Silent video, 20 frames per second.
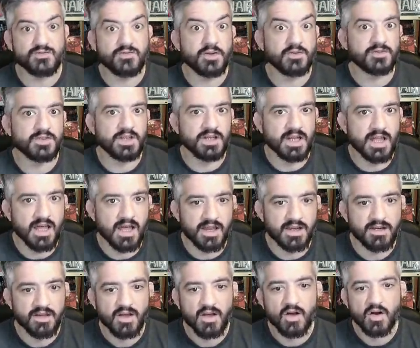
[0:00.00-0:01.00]

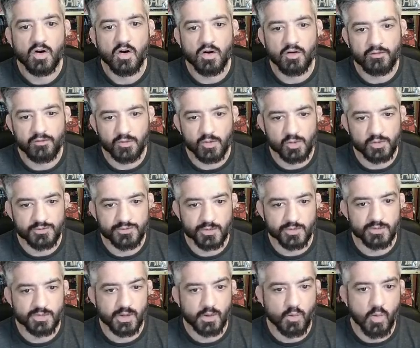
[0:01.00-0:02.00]
59 of
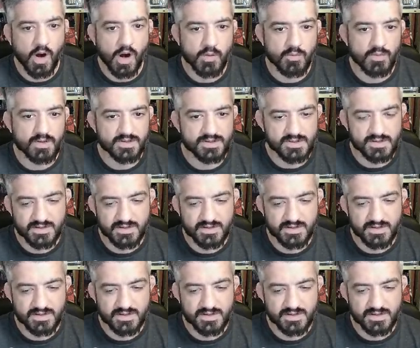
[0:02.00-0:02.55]
Ultron requirements,